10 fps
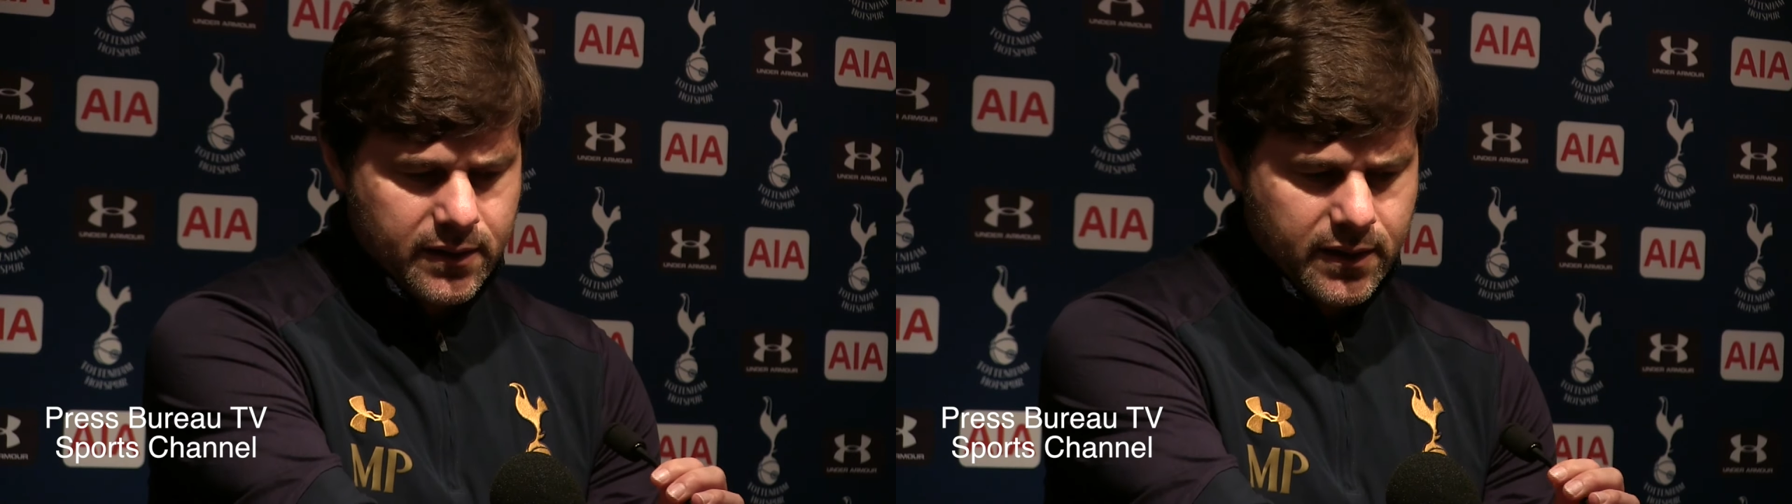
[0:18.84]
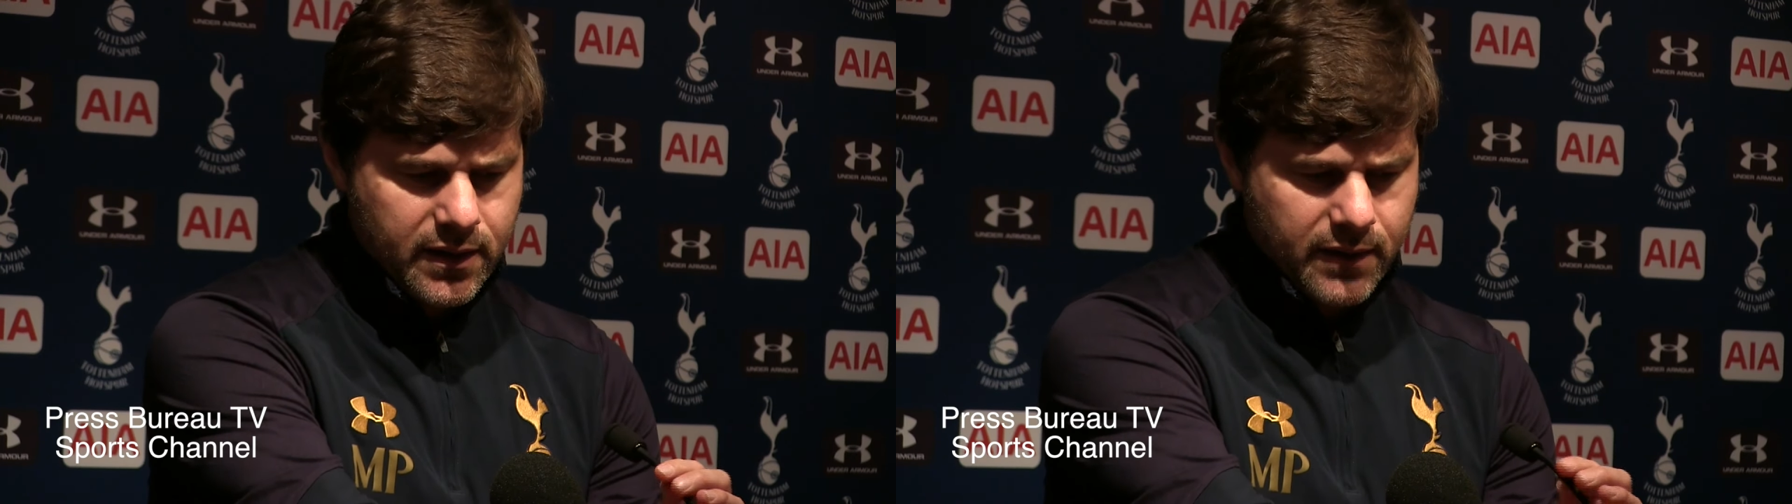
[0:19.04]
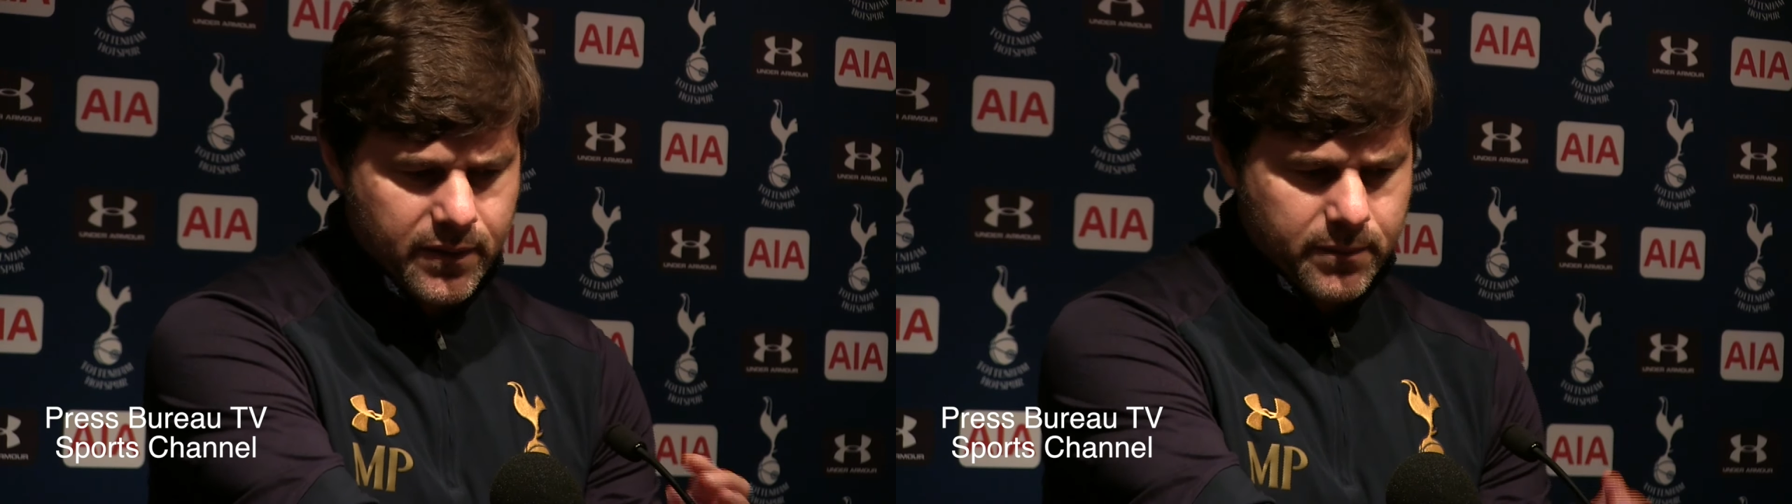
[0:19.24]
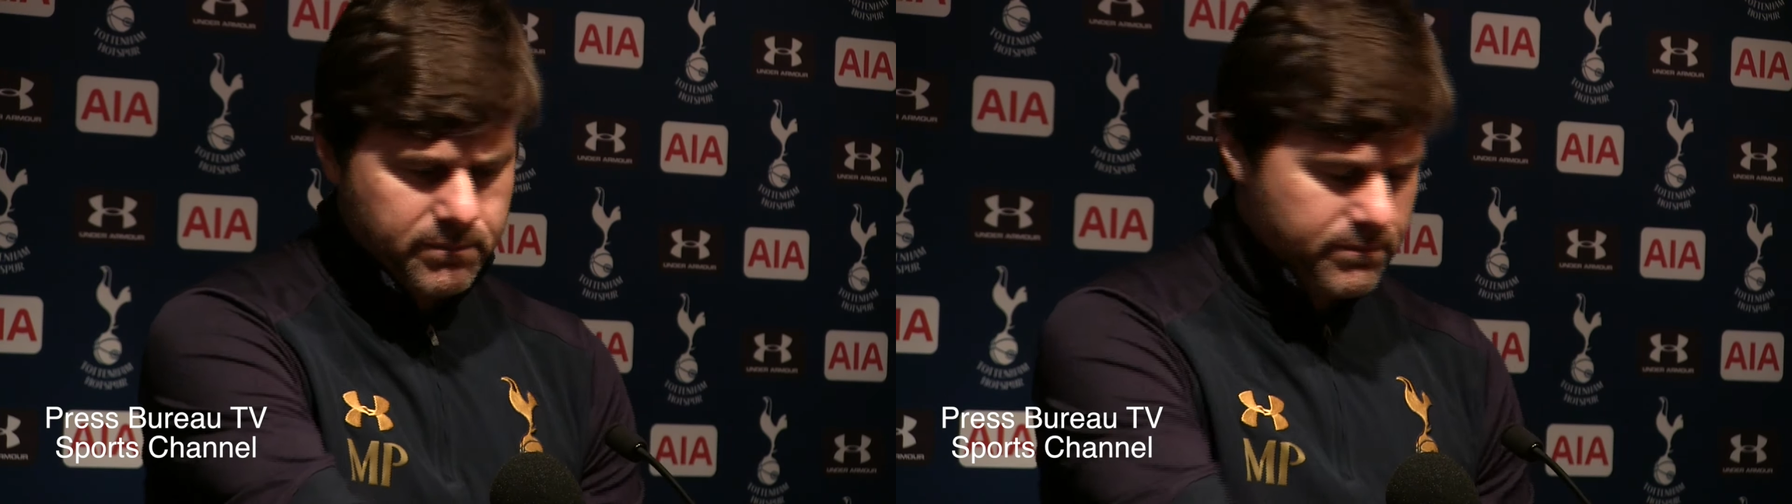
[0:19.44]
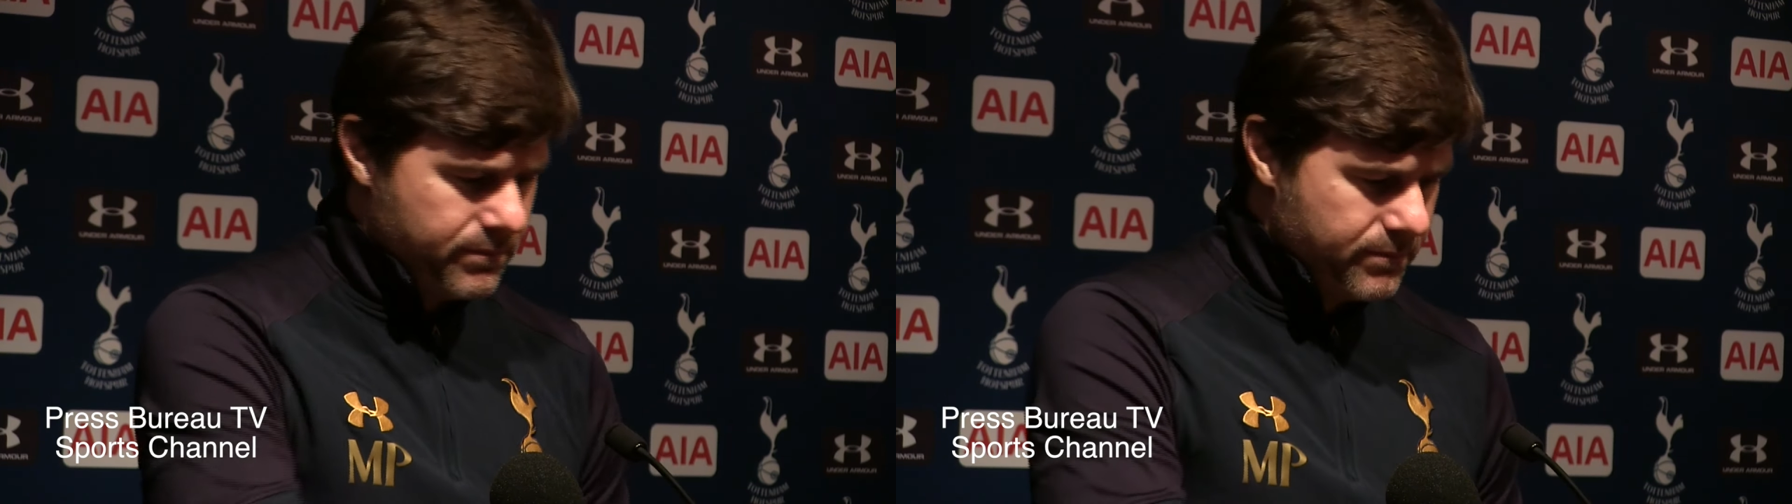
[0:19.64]
They have a
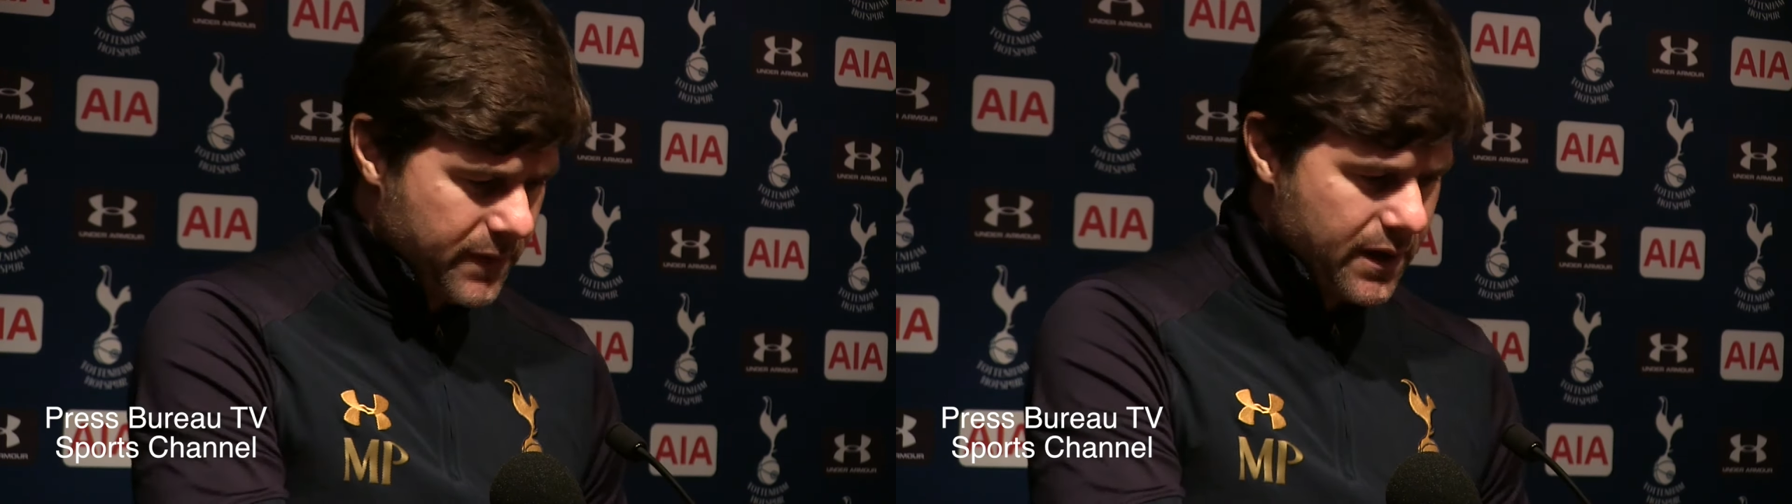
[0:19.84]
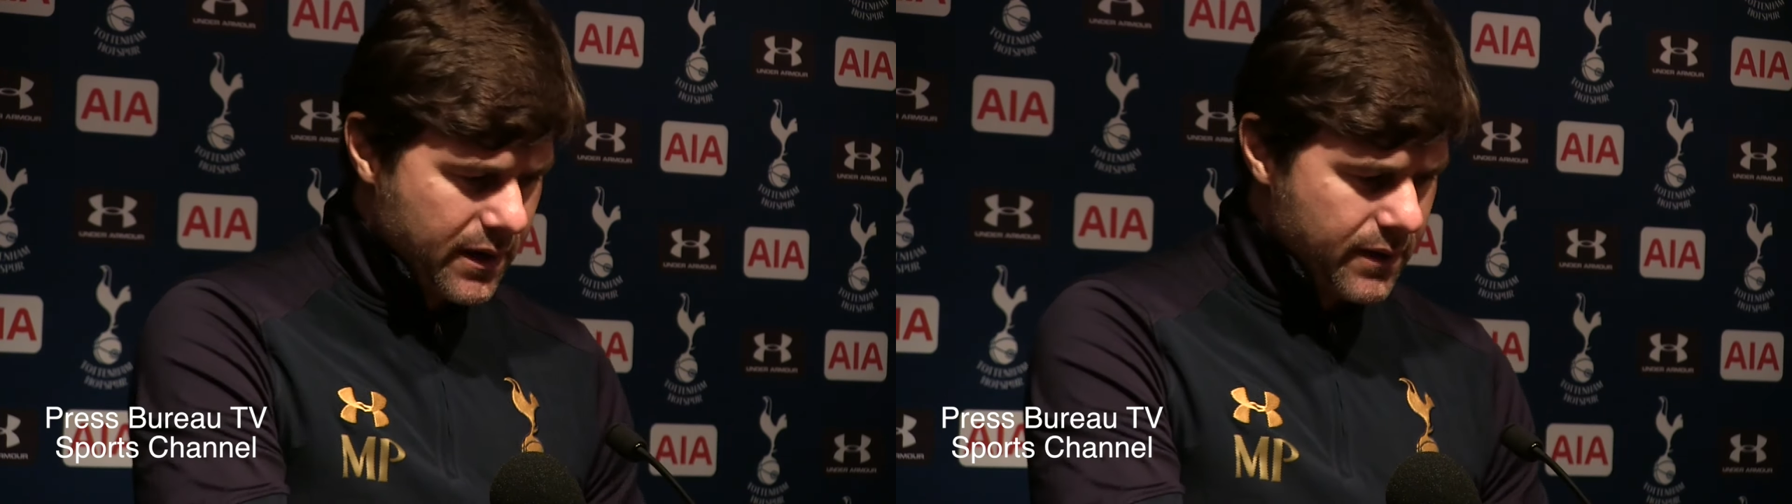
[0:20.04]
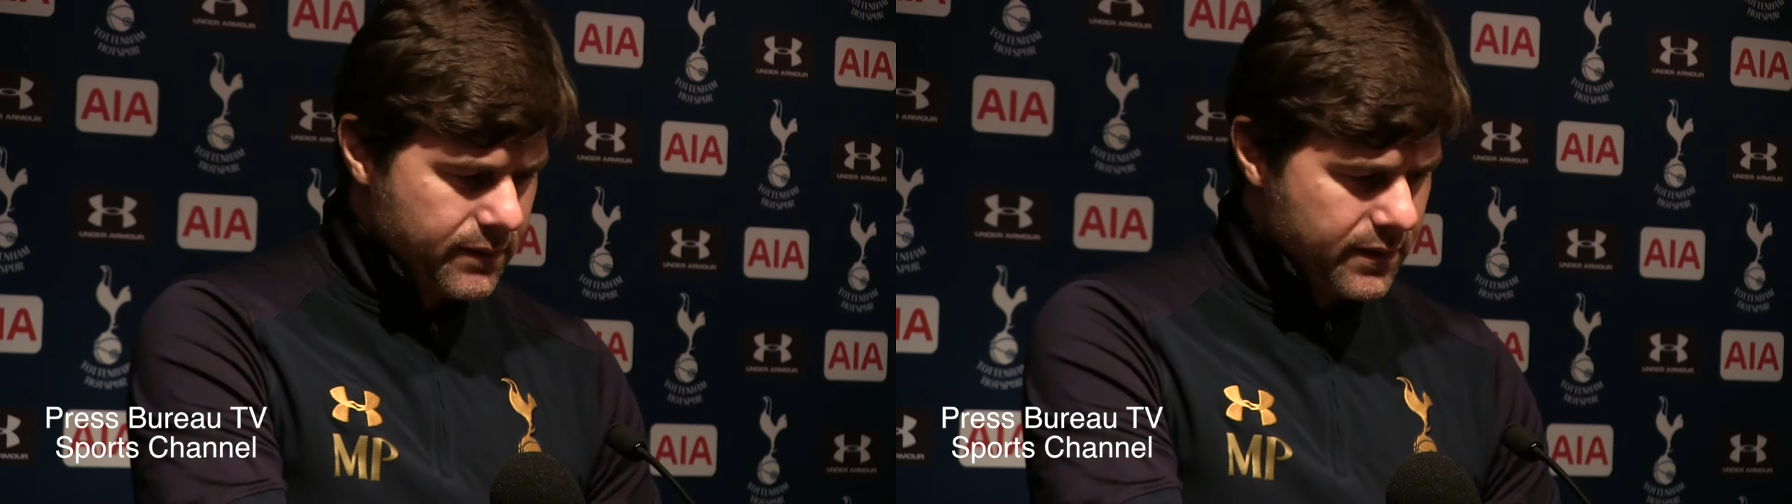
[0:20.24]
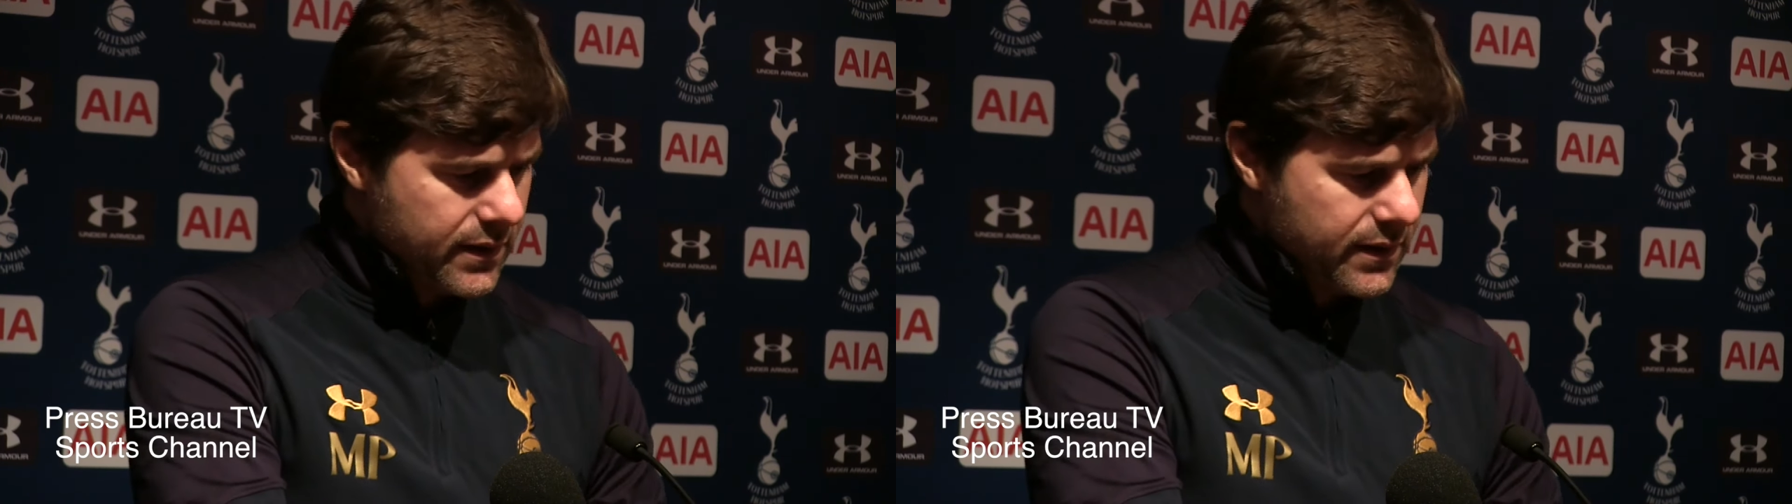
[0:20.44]
they had